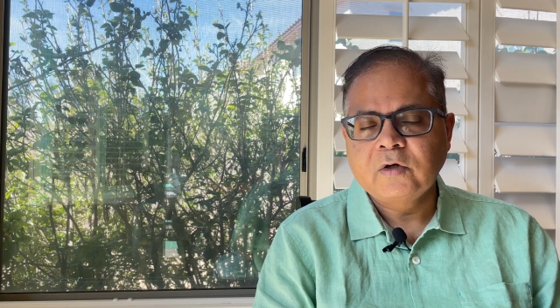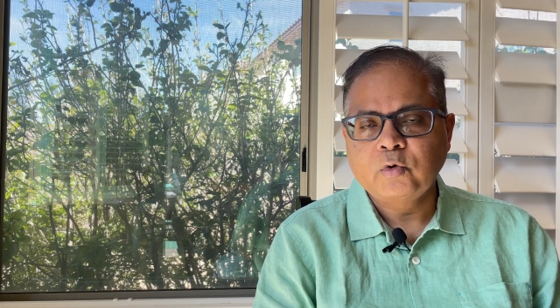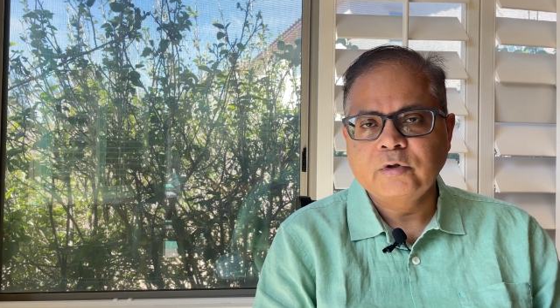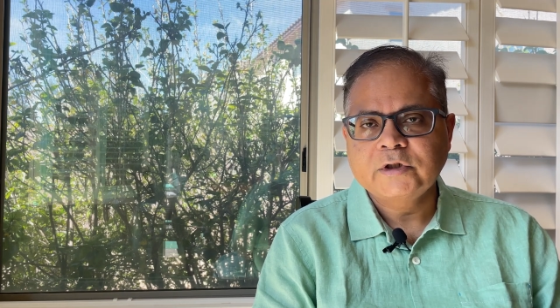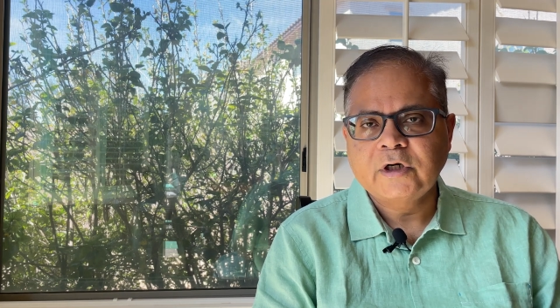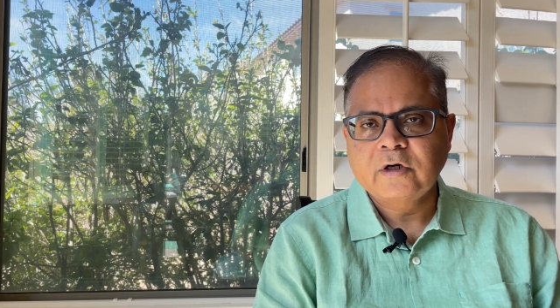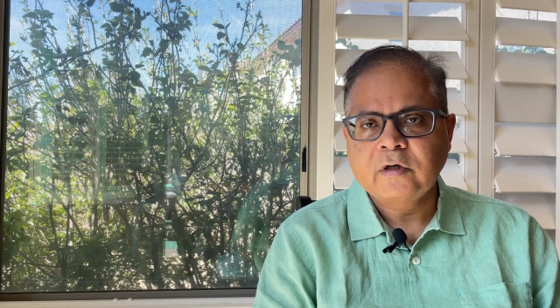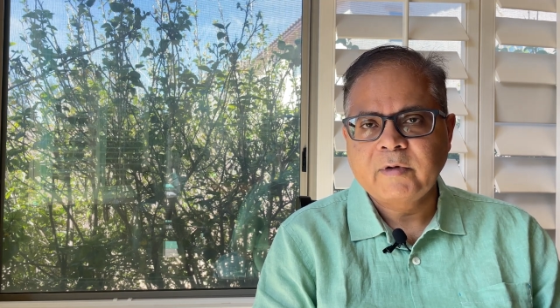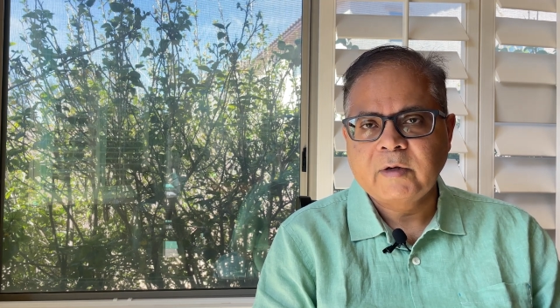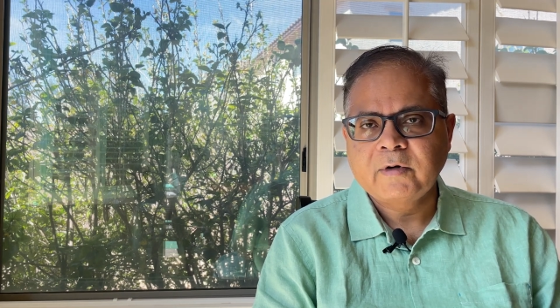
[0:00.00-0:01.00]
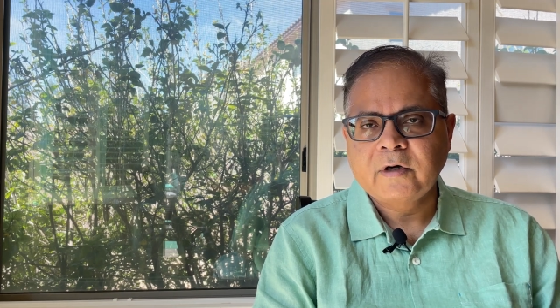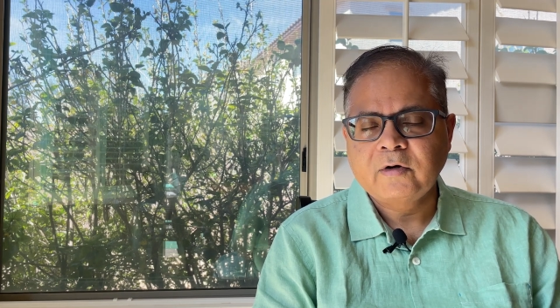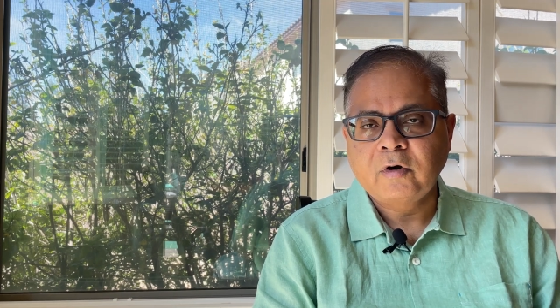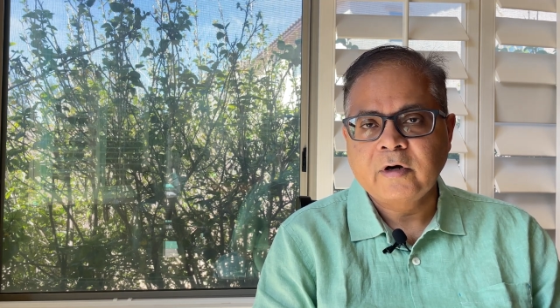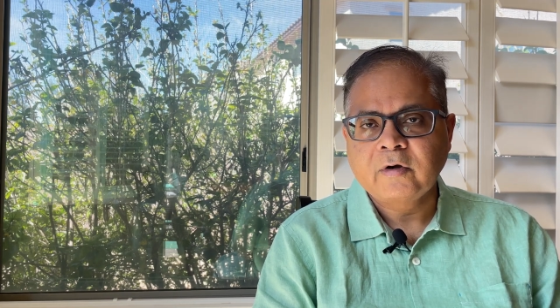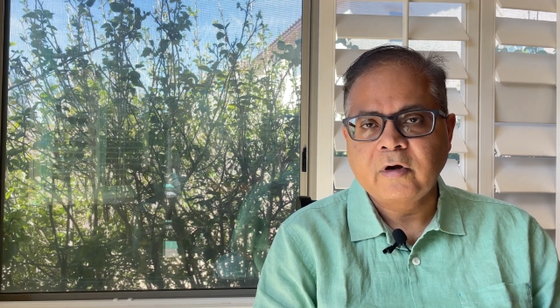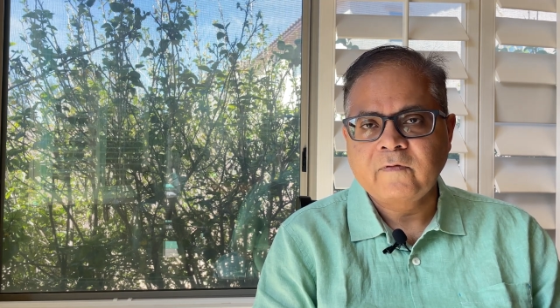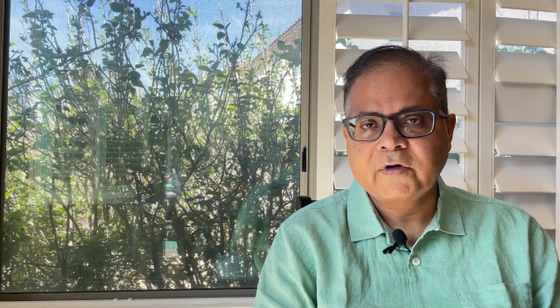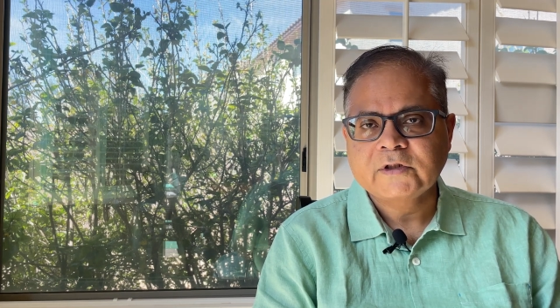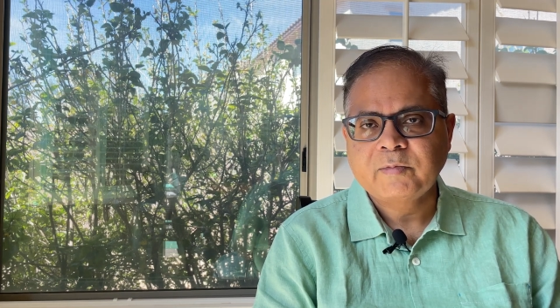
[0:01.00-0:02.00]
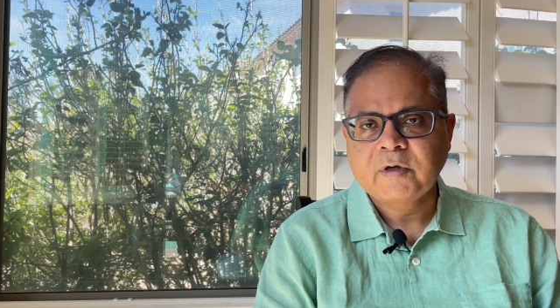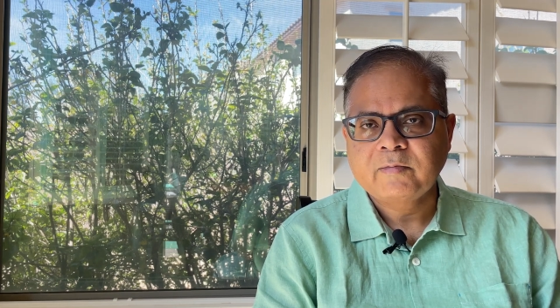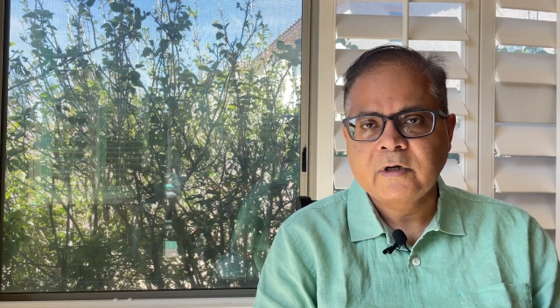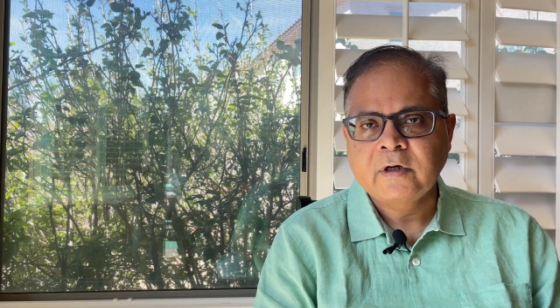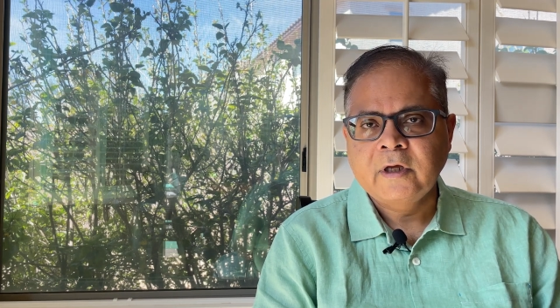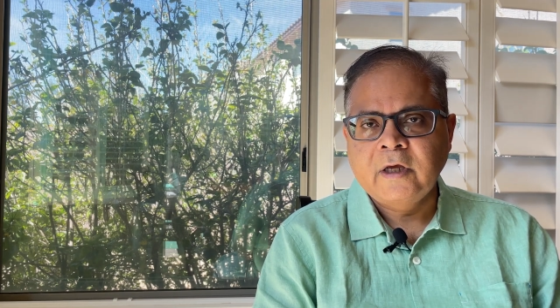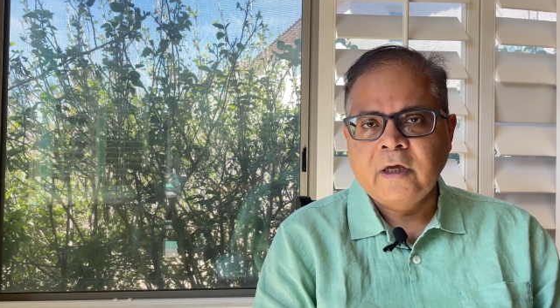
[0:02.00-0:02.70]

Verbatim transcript: good journal paper or a conference paper